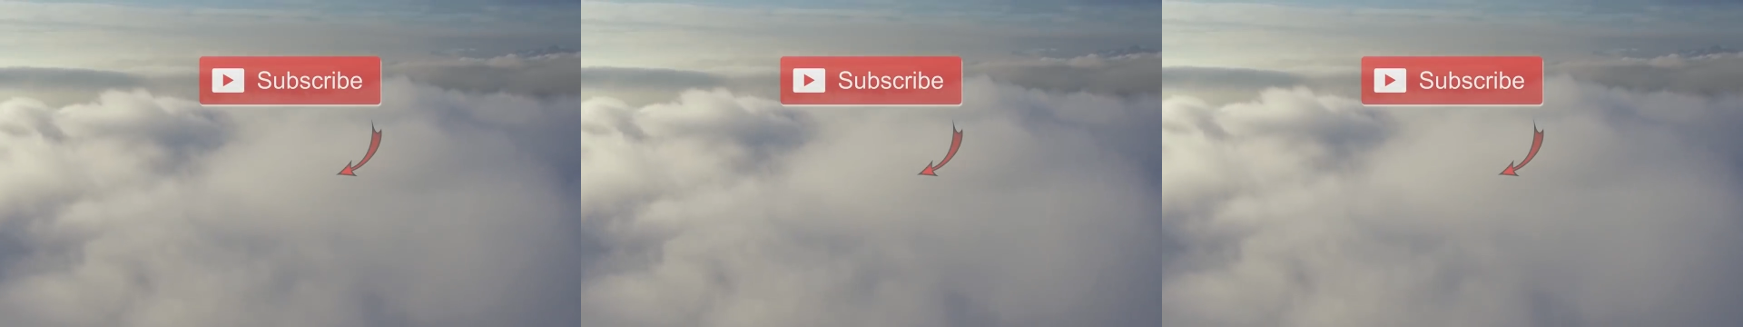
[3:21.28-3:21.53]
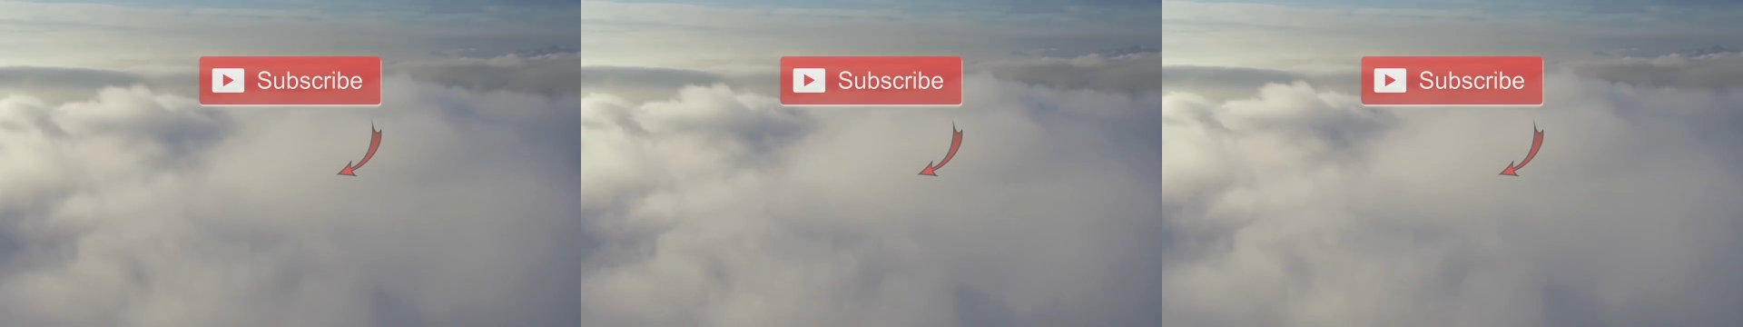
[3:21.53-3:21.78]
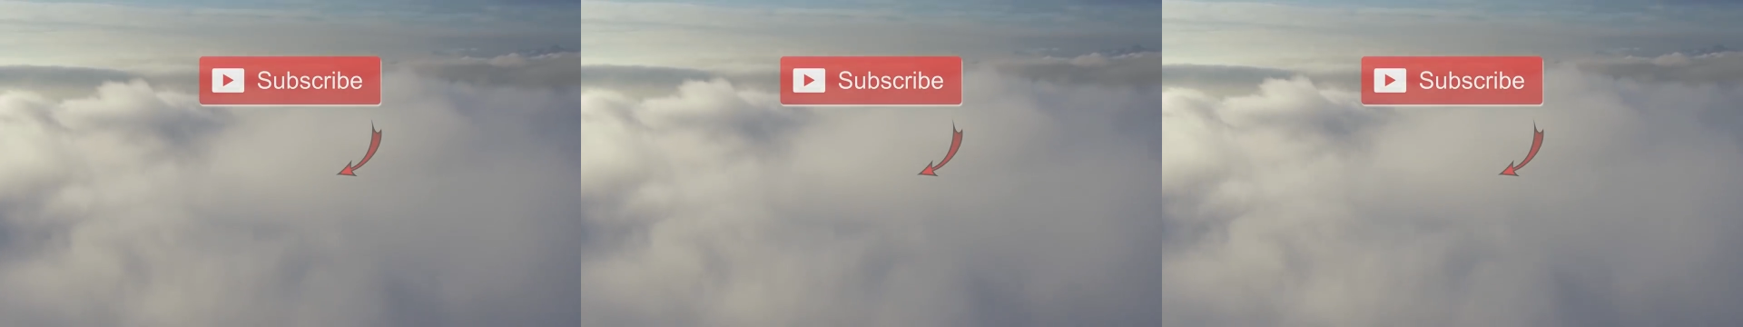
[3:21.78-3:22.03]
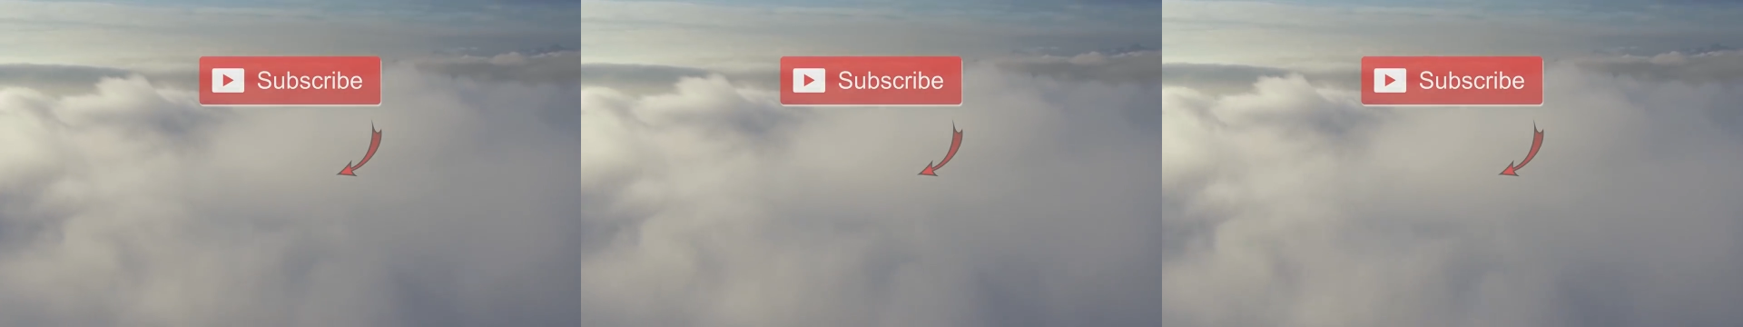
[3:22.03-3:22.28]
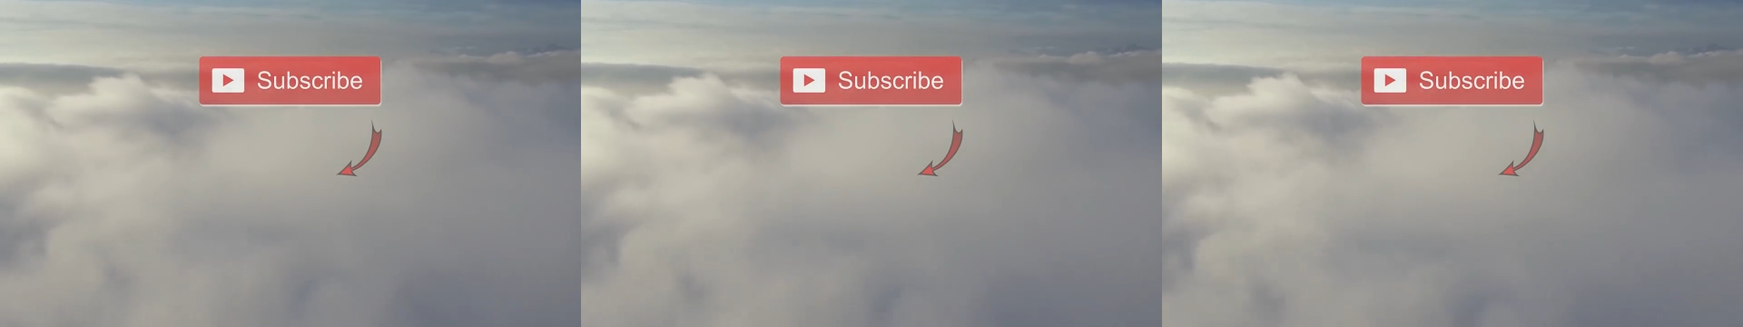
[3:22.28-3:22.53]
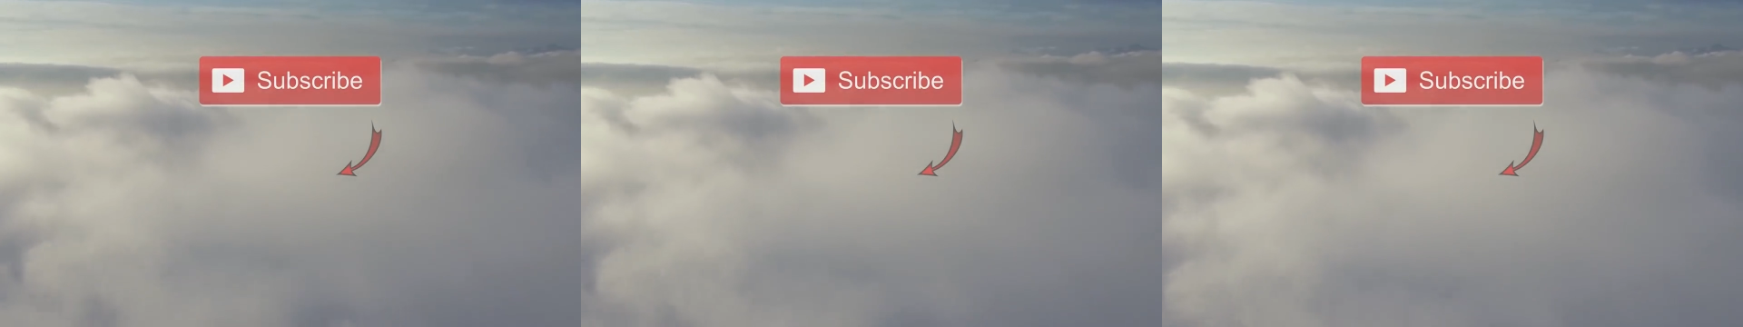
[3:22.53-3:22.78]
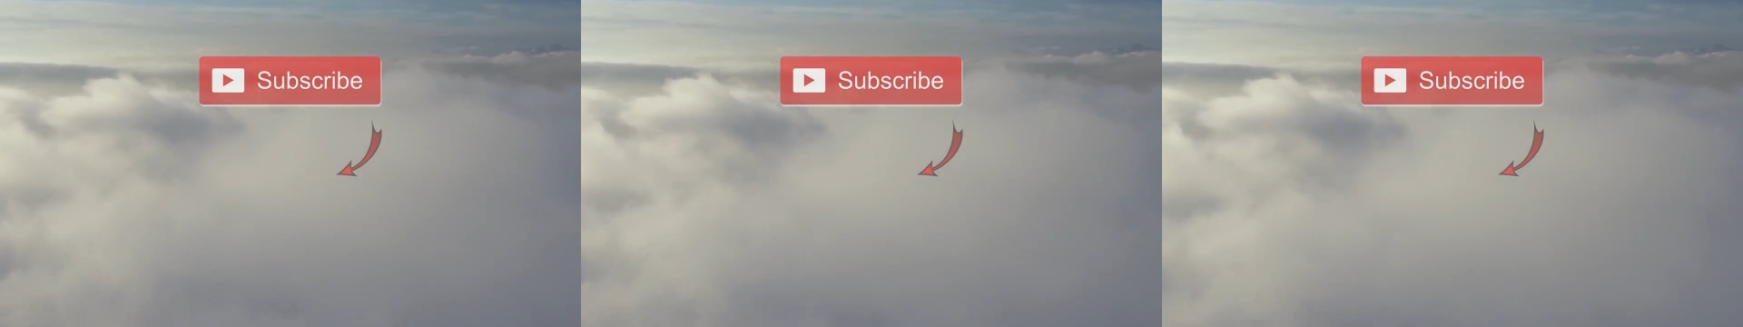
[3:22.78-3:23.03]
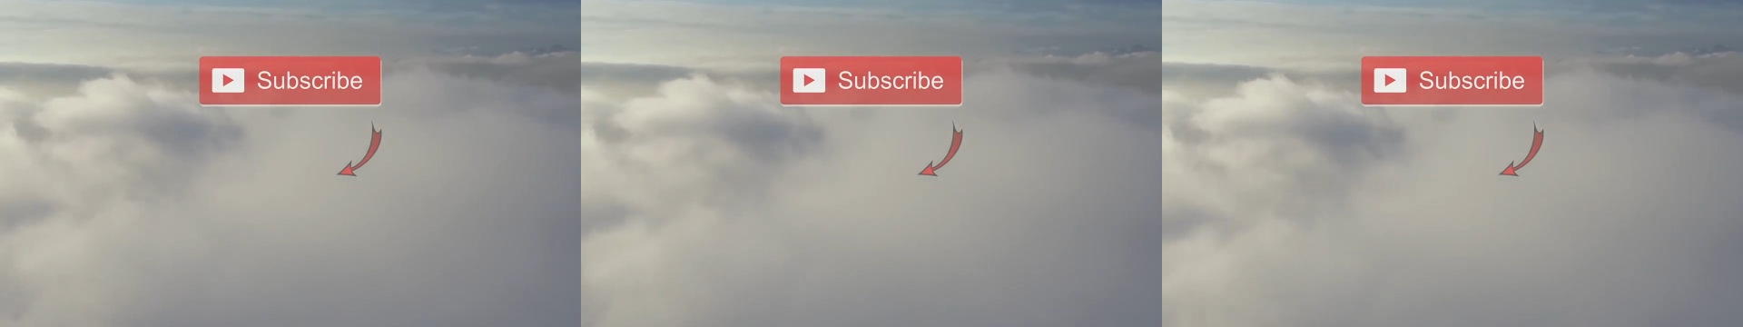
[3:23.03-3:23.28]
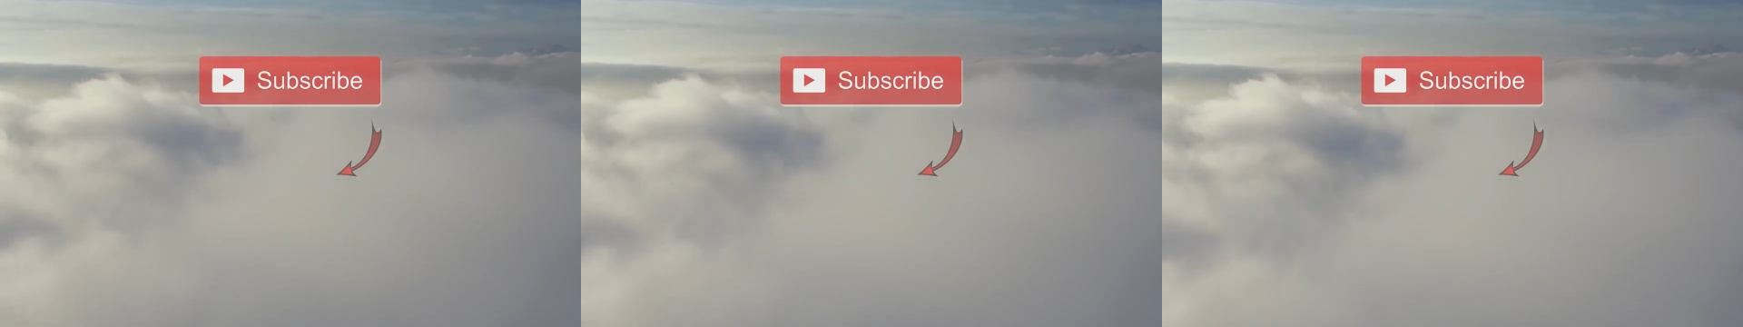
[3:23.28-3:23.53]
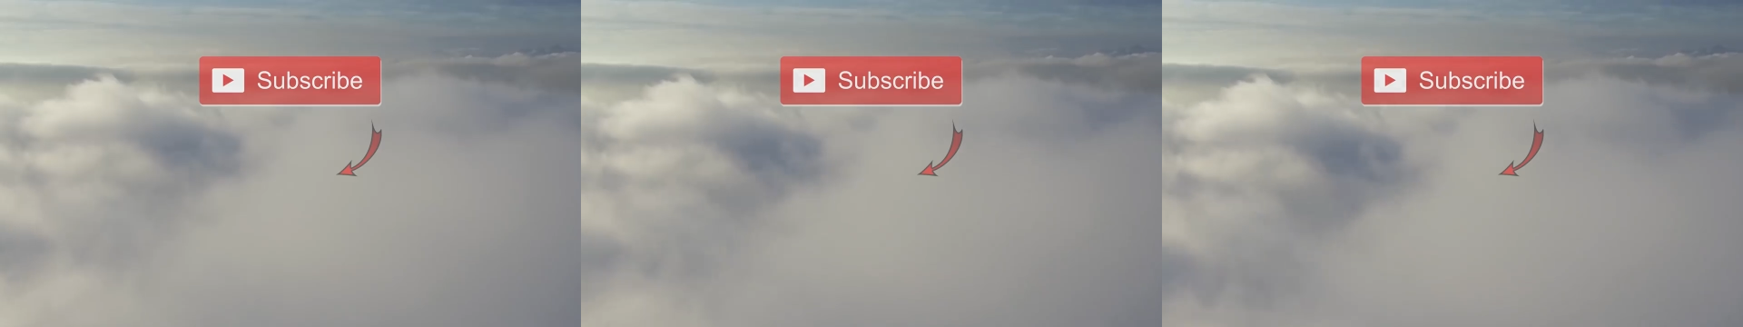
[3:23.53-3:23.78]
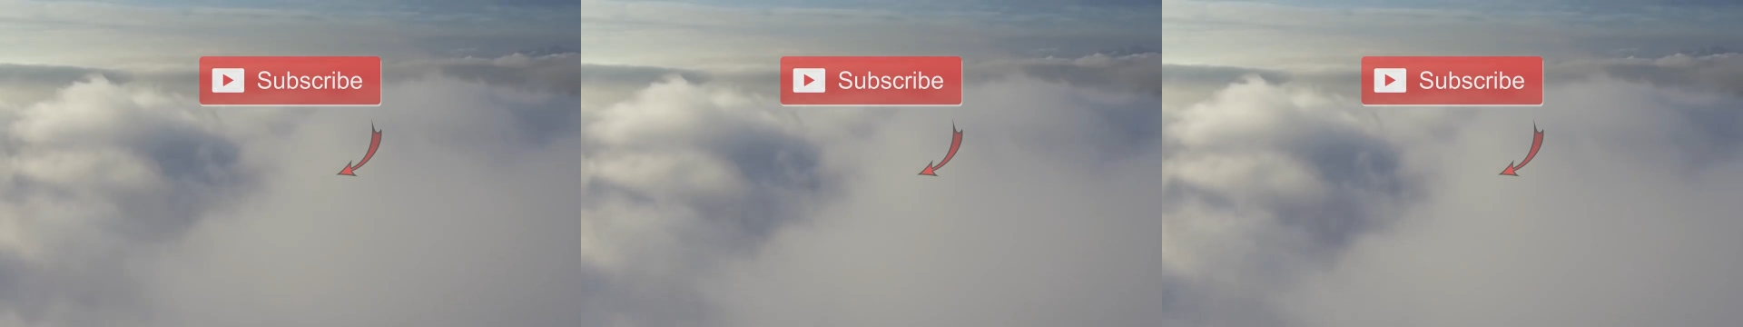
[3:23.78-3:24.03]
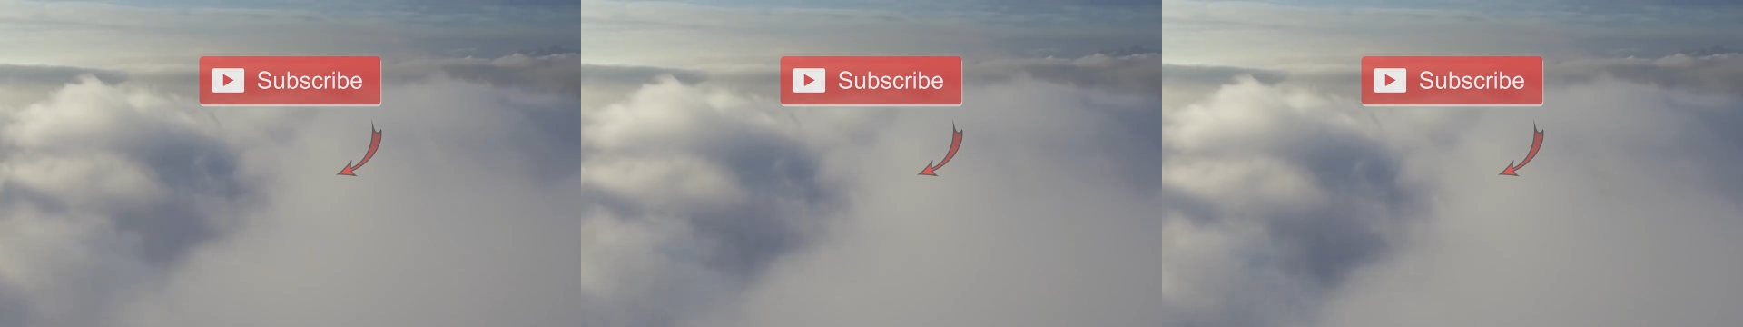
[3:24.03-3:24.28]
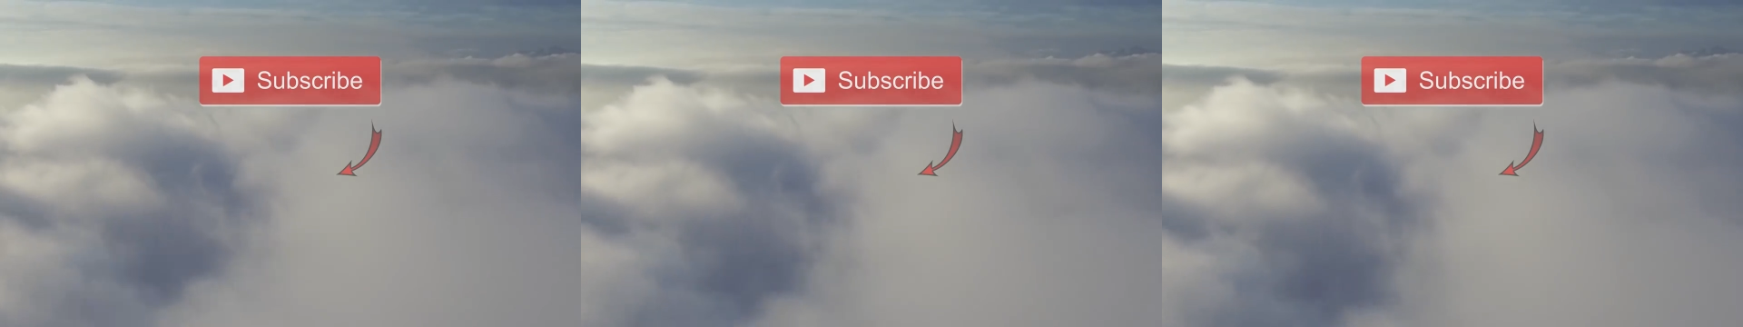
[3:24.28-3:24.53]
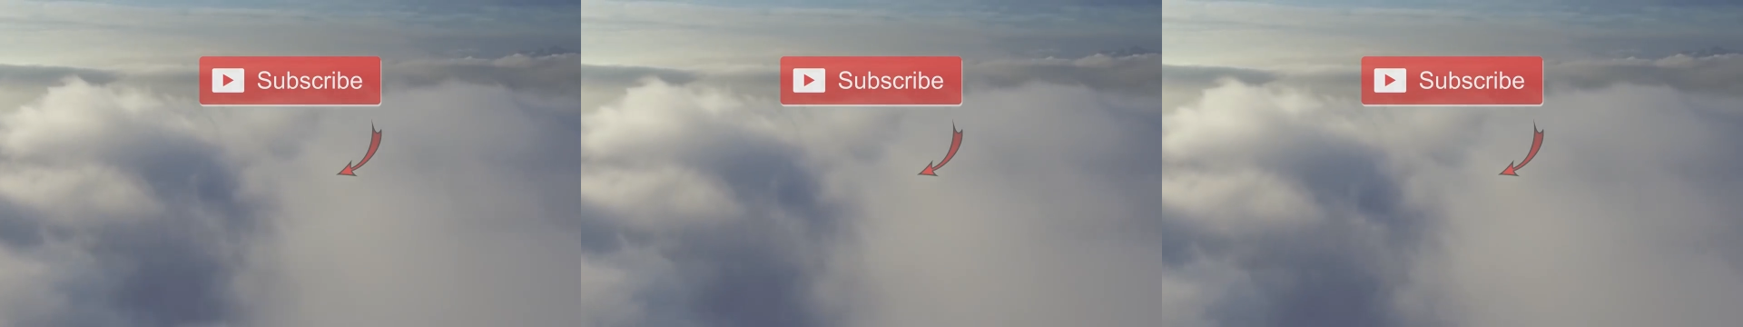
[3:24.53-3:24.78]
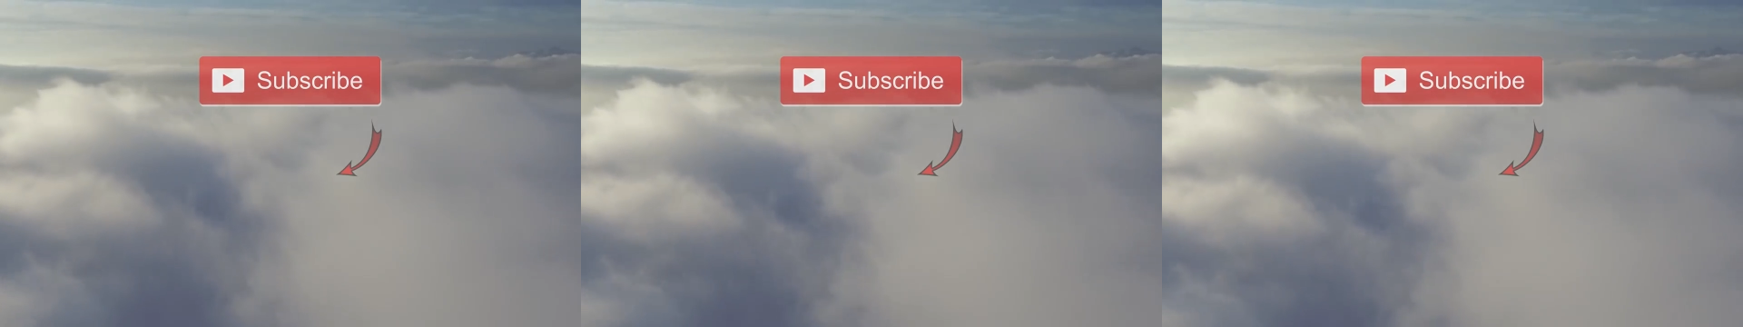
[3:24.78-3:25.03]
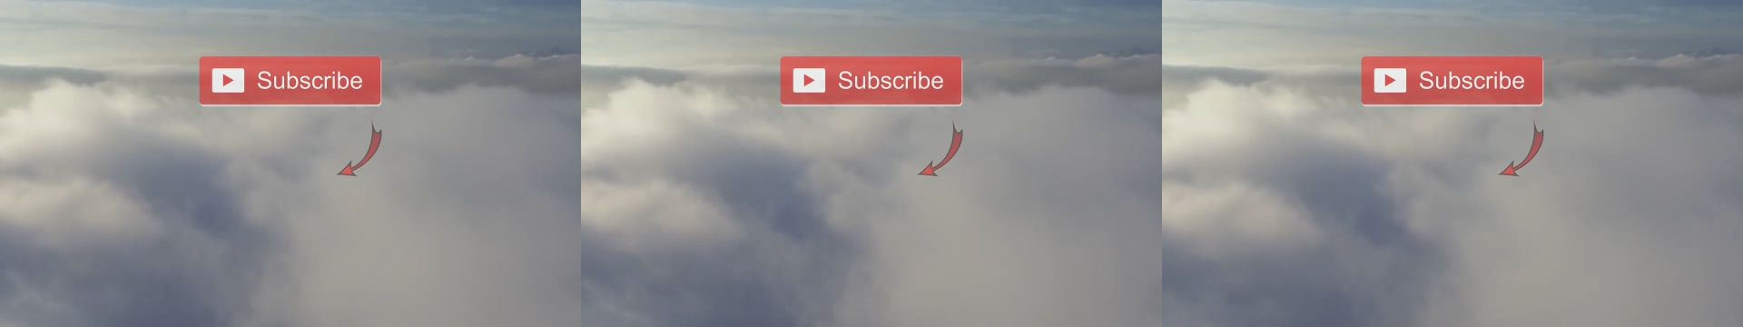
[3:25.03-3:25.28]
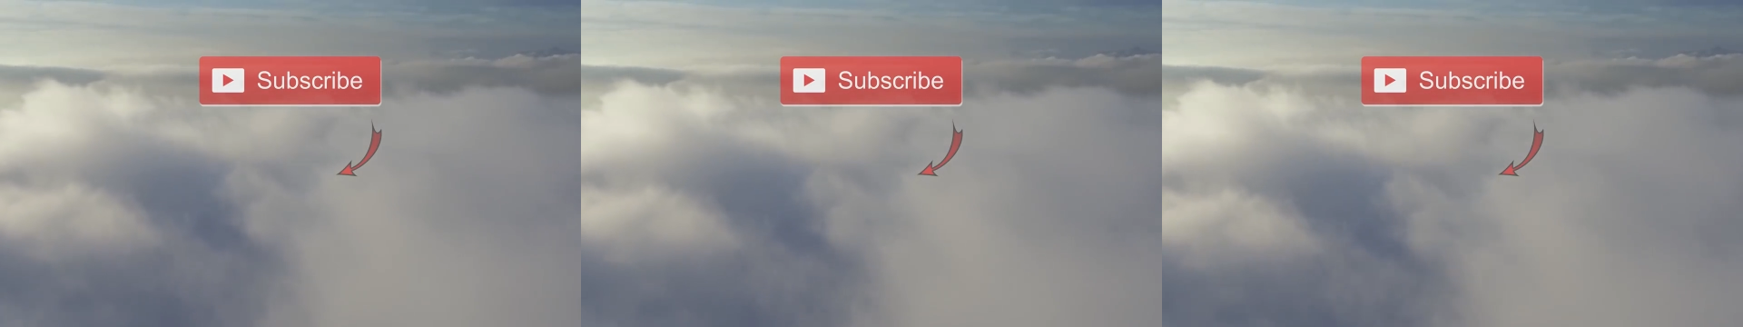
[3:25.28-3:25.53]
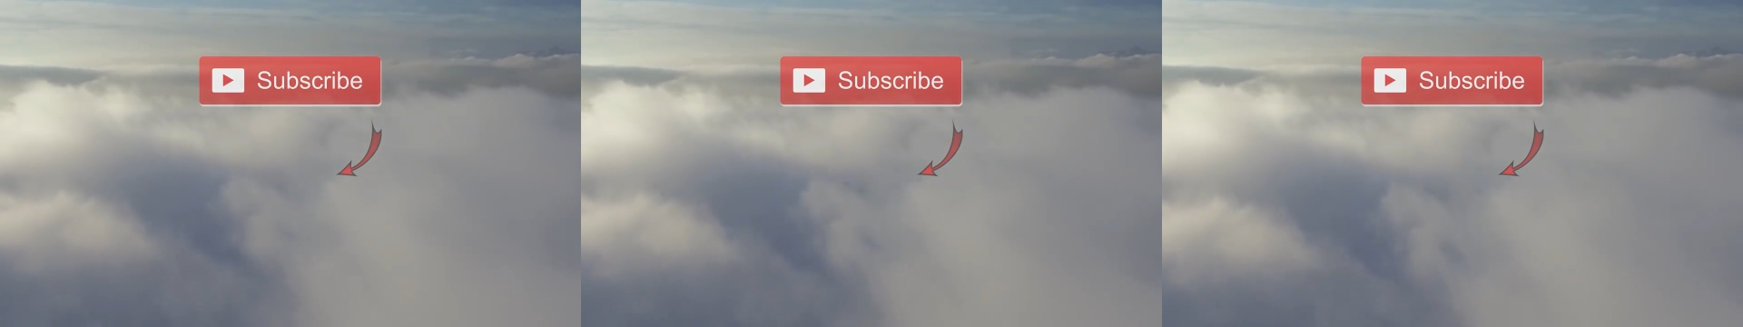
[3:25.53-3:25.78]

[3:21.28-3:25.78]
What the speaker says: [unreadable: no face in view]